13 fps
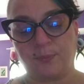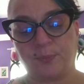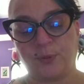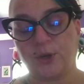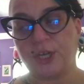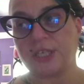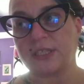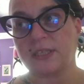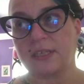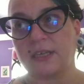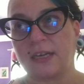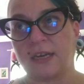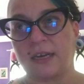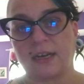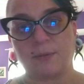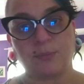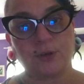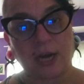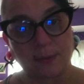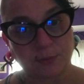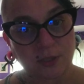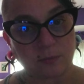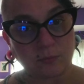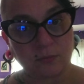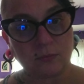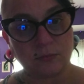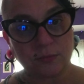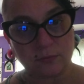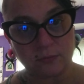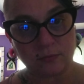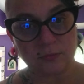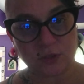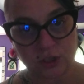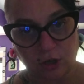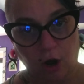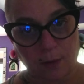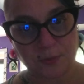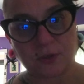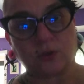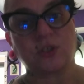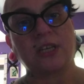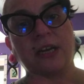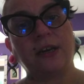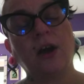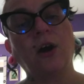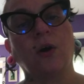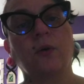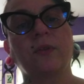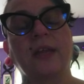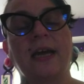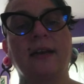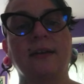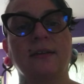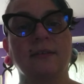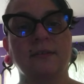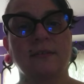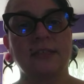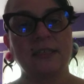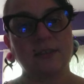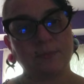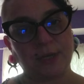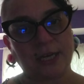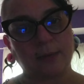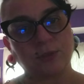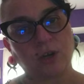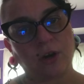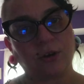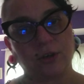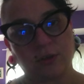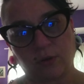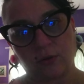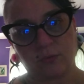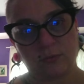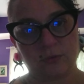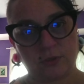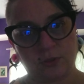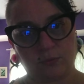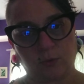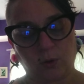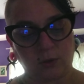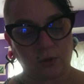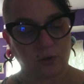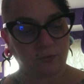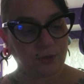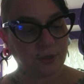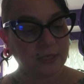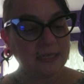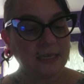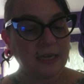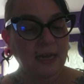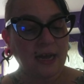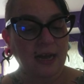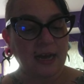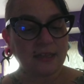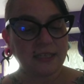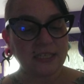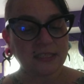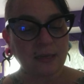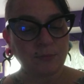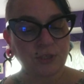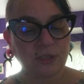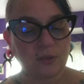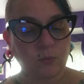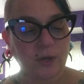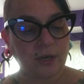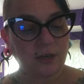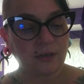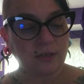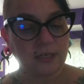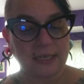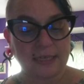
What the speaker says: put up some stops or say no, then it becomes harder to roll over. The assumption that we're